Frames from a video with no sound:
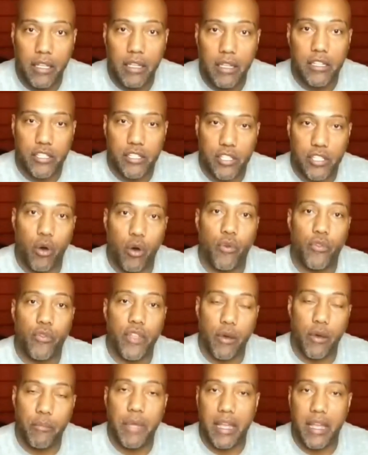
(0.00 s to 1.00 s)
So
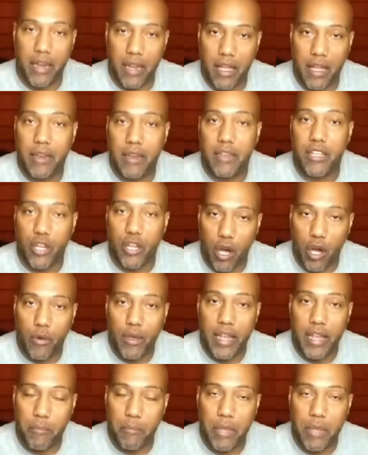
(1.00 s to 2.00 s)
it'll
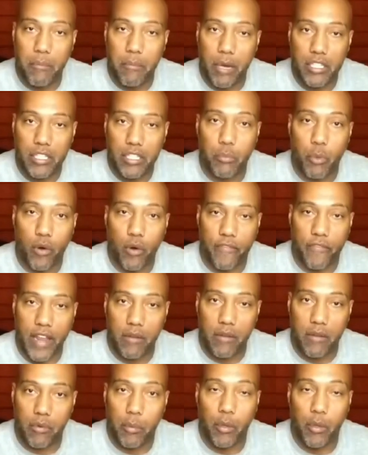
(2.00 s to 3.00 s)
be much more
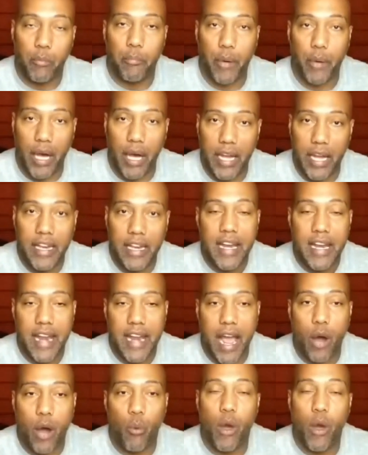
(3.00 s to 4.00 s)
favorable. But now
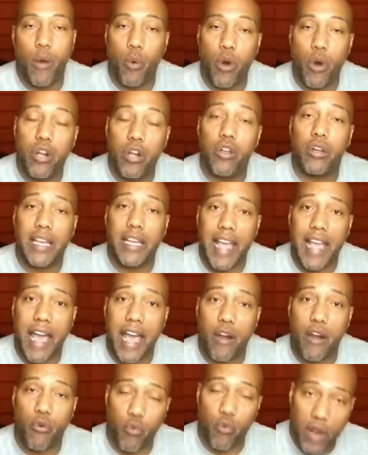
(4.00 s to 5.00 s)
when we're looking at
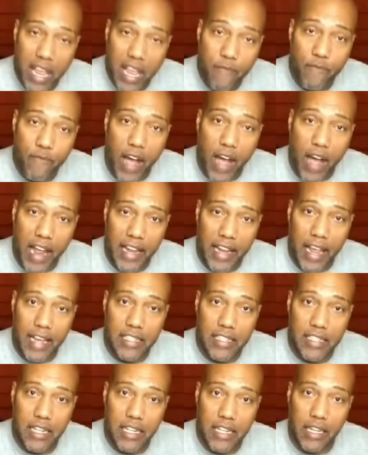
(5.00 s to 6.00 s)

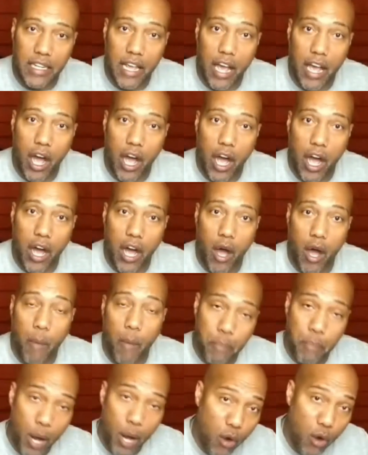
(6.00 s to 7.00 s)
refinancing,
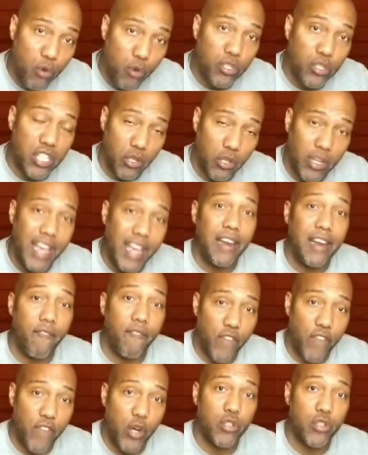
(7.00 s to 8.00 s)
opposed to getting a
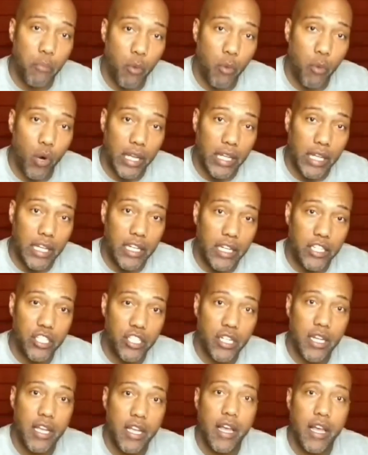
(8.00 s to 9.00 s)
first mortgage,
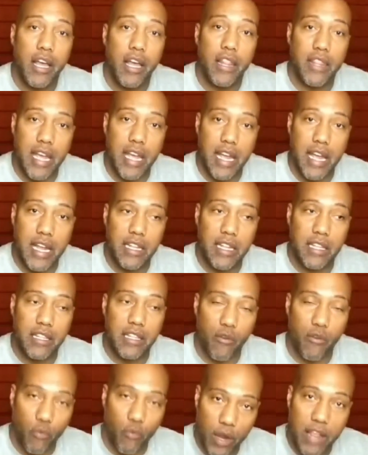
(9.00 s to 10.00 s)
then the
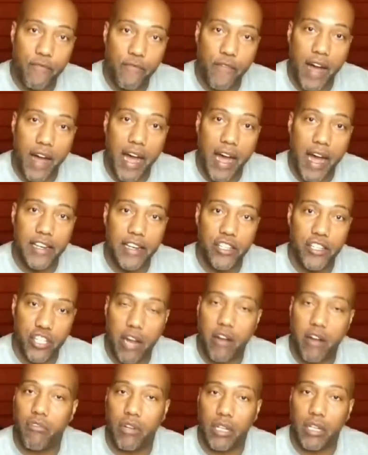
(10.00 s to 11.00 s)
refi,
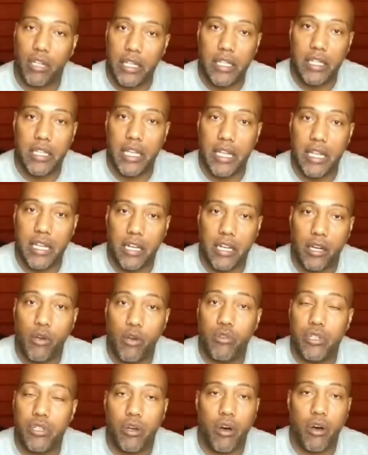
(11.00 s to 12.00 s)
generally the closing
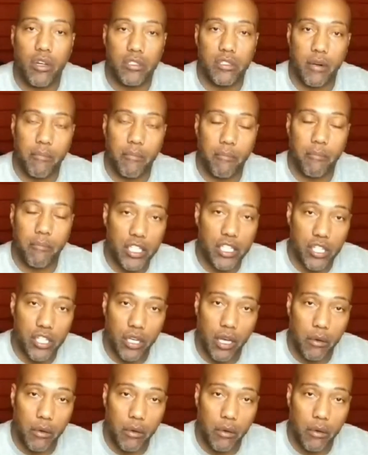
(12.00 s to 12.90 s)
costs are much lower.